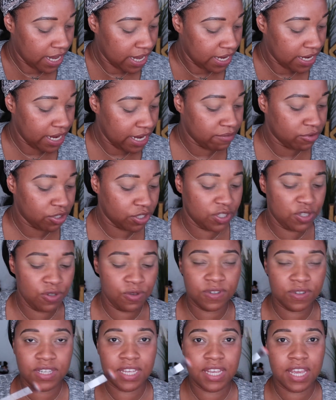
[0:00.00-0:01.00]
And I'm just
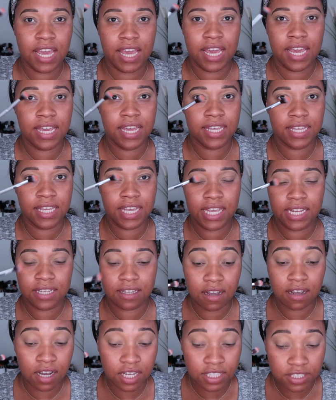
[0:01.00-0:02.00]
using a IT
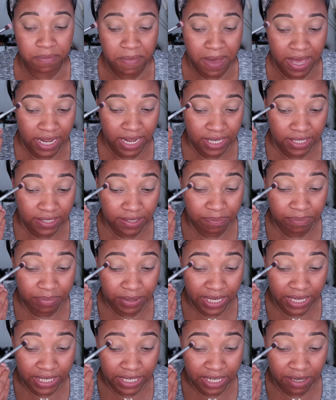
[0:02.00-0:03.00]
Cosmetics
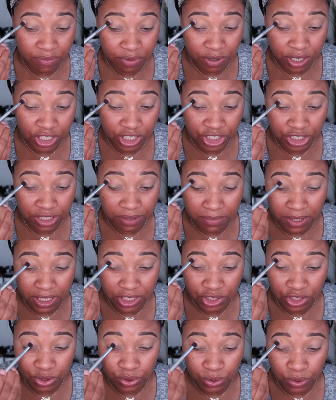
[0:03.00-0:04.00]
blending brush. I'm
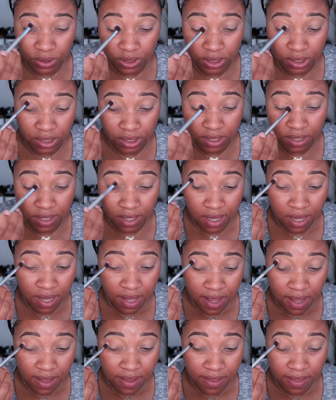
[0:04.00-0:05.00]
not sure
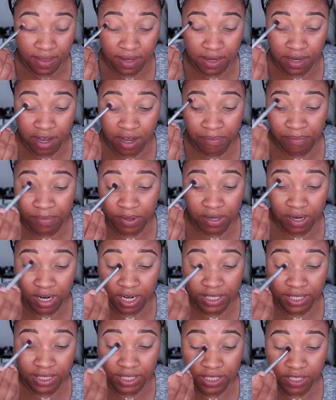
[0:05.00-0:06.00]
the number
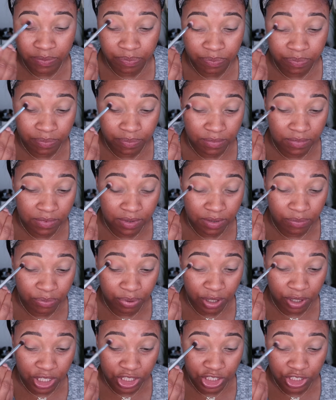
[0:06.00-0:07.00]
on this
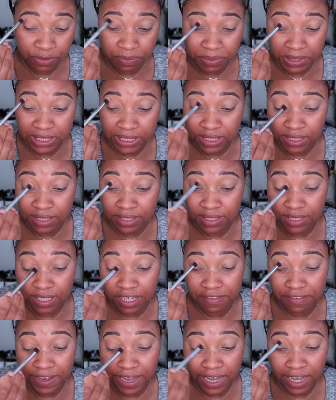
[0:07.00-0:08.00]
brush because
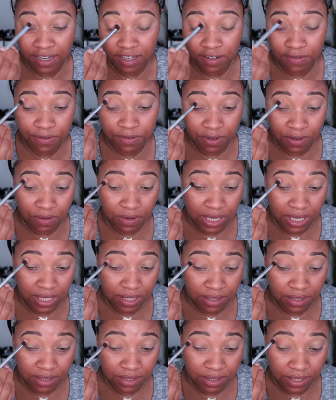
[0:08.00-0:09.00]
I've had it for a
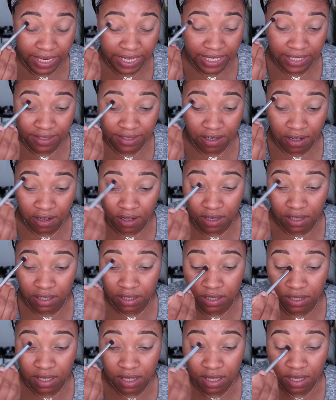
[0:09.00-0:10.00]
while and it's
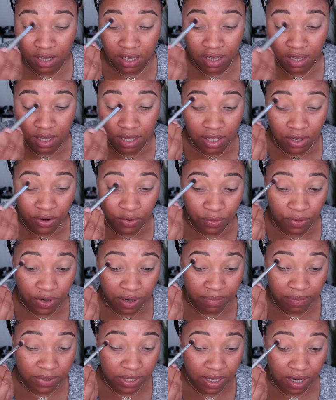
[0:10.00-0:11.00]
all
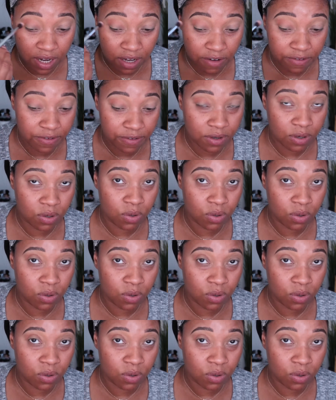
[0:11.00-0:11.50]
rubbed off.